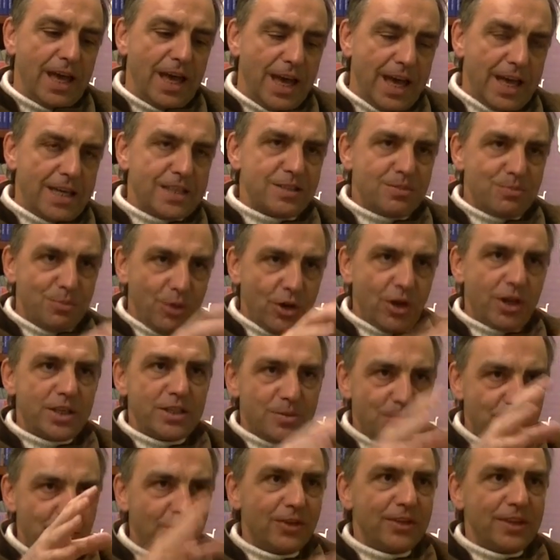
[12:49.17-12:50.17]
As
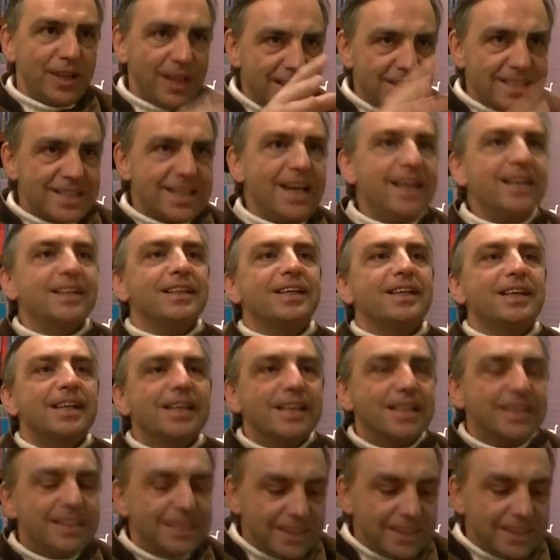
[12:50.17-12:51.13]
Maurice Blondel said,